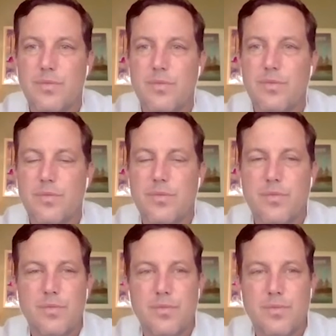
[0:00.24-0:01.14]

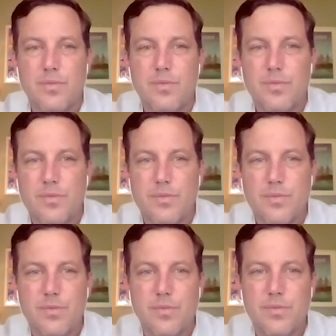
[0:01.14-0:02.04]

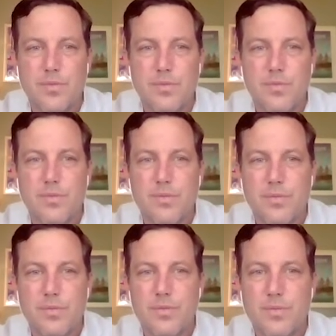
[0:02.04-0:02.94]

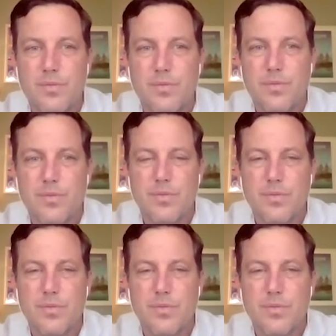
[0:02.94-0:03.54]
(silent)